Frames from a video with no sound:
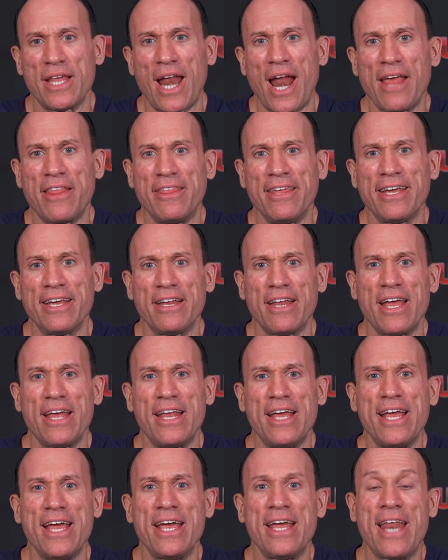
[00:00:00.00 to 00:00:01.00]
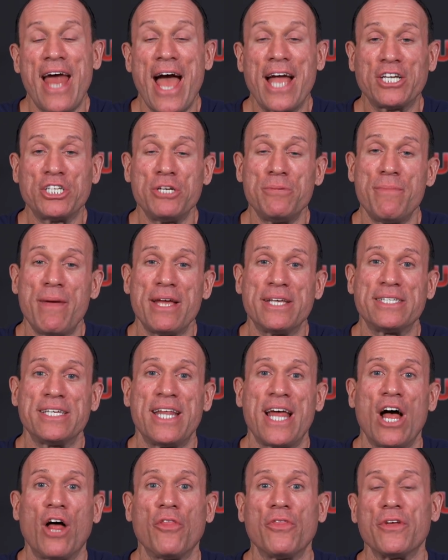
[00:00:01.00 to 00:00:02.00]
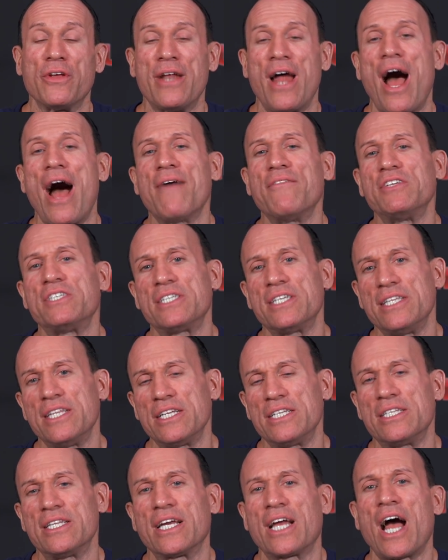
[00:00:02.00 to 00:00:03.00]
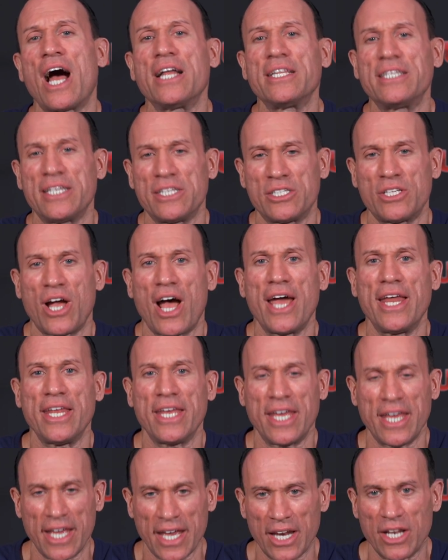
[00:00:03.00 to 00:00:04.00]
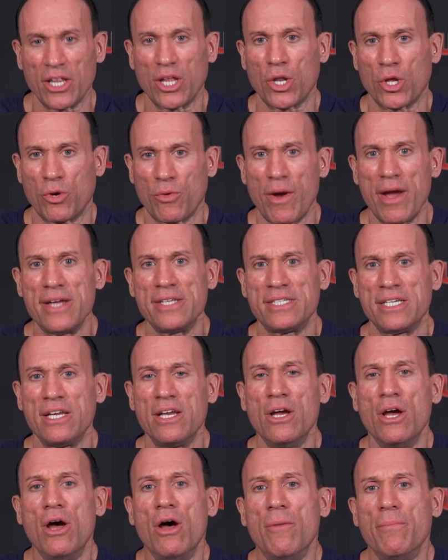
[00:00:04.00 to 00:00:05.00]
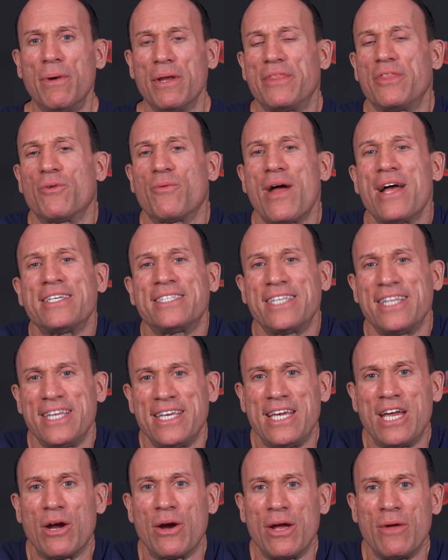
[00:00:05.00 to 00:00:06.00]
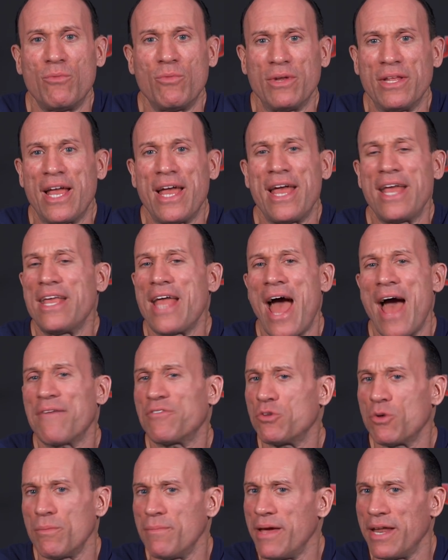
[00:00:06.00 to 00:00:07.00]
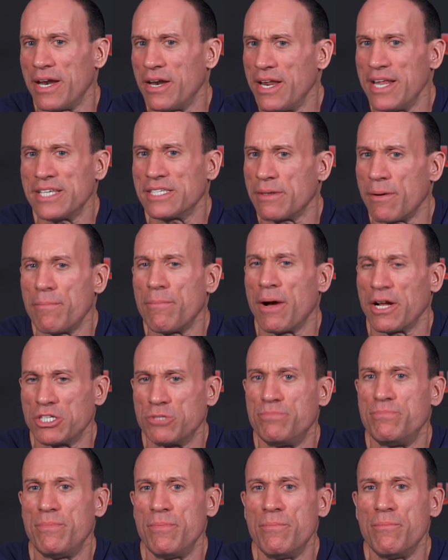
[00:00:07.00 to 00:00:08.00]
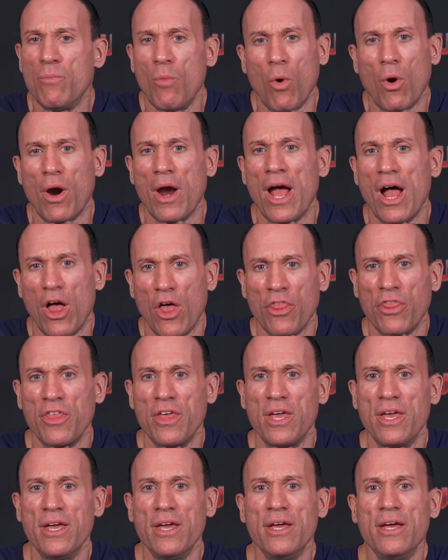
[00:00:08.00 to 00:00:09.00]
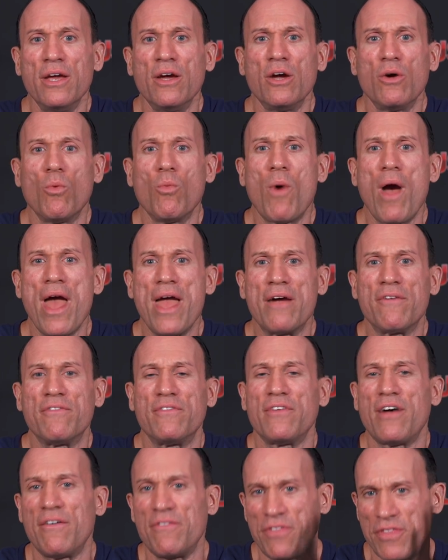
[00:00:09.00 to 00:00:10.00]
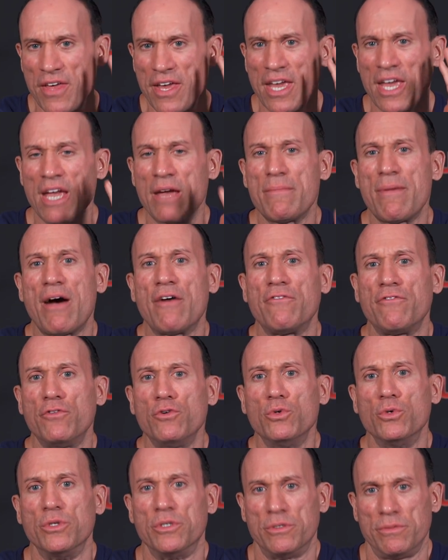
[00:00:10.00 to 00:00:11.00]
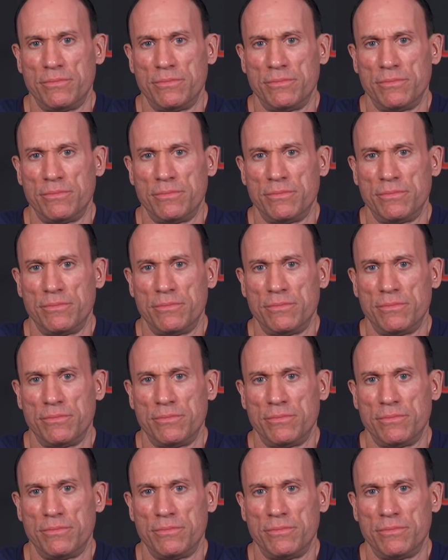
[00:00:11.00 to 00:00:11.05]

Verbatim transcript: That I think it it, it actually makes it healthier. Now, obviously, the, the contest dieting can get a little crazy, but the rest of the year, it, yeah. you have to admit it is a much more healthy way of, of thinking about food.